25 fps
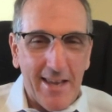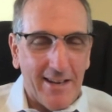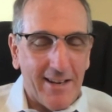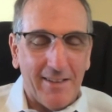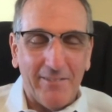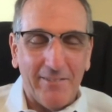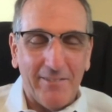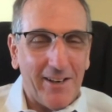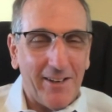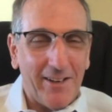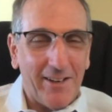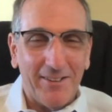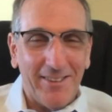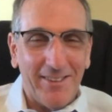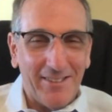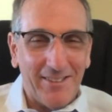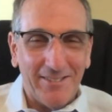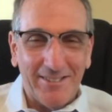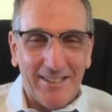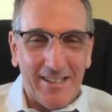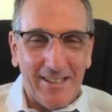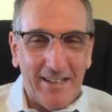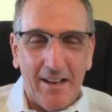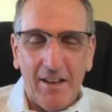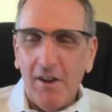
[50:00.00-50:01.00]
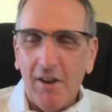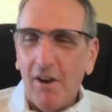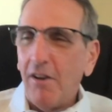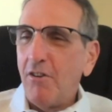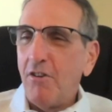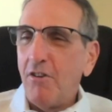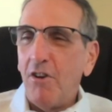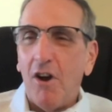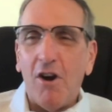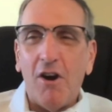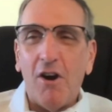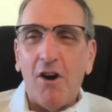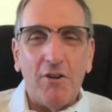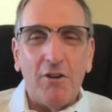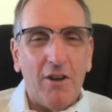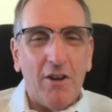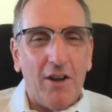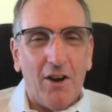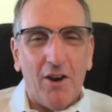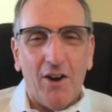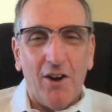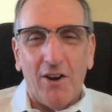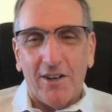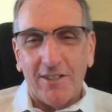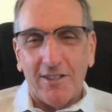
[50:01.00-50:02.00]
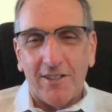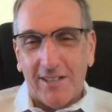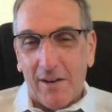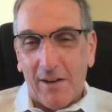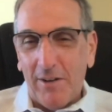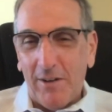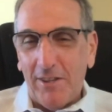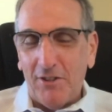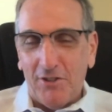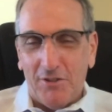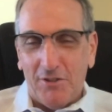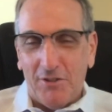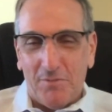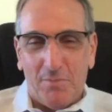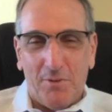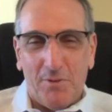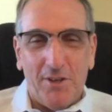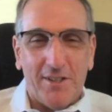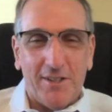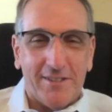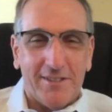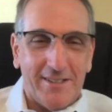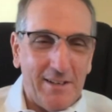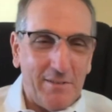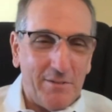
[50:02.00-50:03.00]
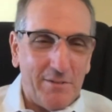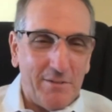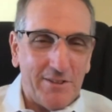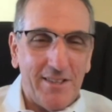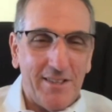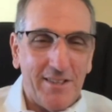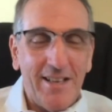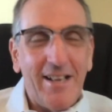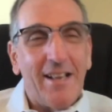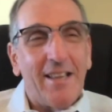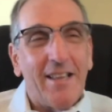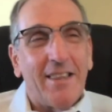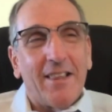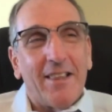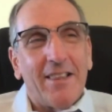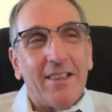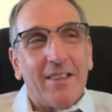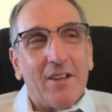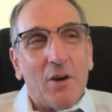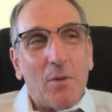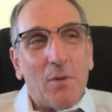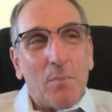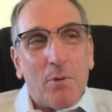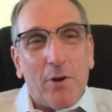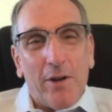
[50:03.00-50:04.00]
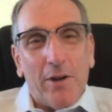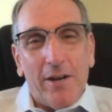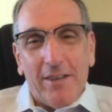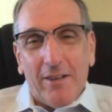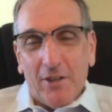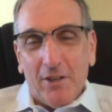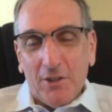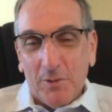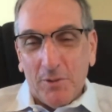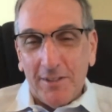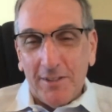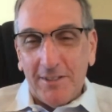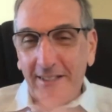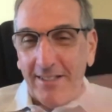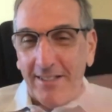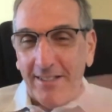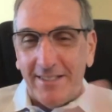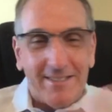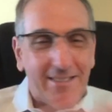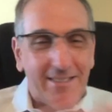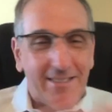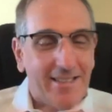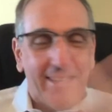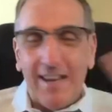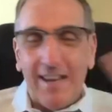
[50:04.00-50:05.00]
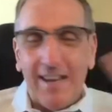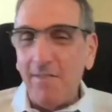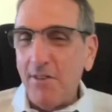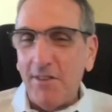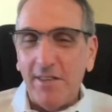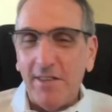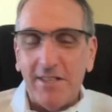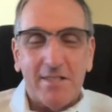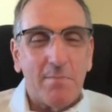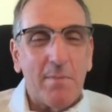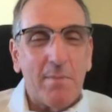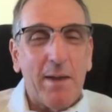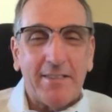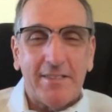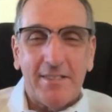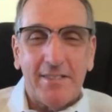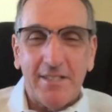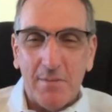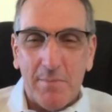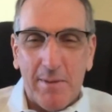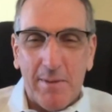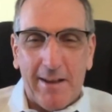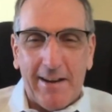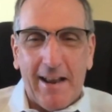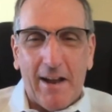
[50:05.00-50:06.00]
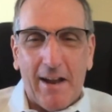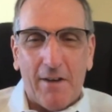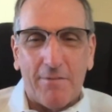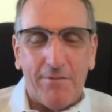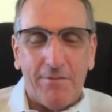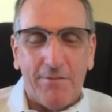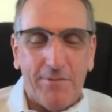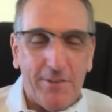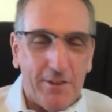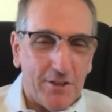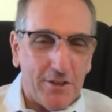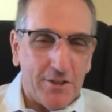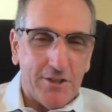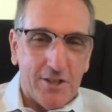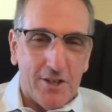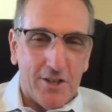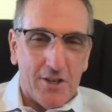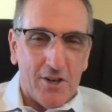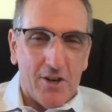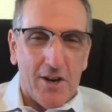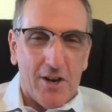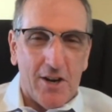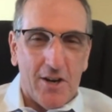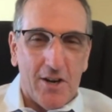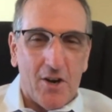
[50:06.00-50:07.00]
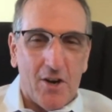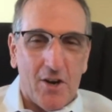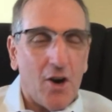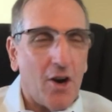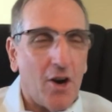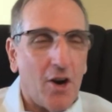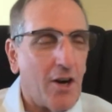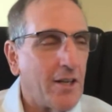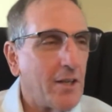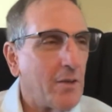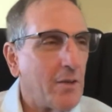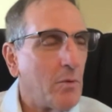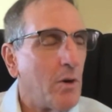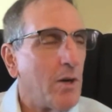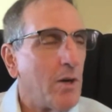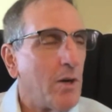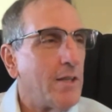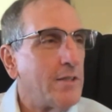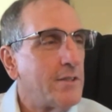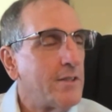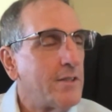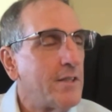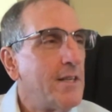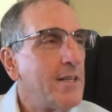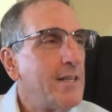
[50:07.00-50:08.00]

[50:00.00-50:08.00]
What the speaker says: I mean, I don't think it was like, no, because I read those books, and it was the whole point of those was to give you this message about how fierce and hard it was.